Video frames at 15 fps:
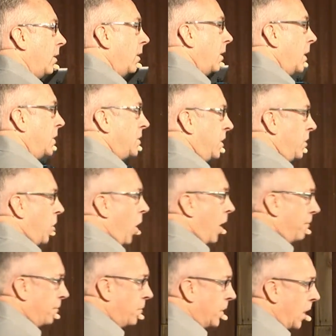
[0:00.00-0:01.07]
Isn't it
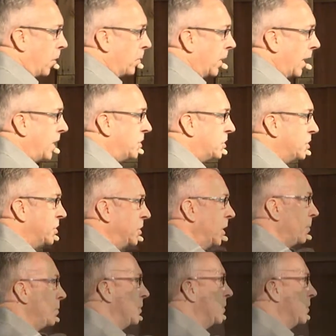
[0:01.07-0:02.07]
awful in our relationships,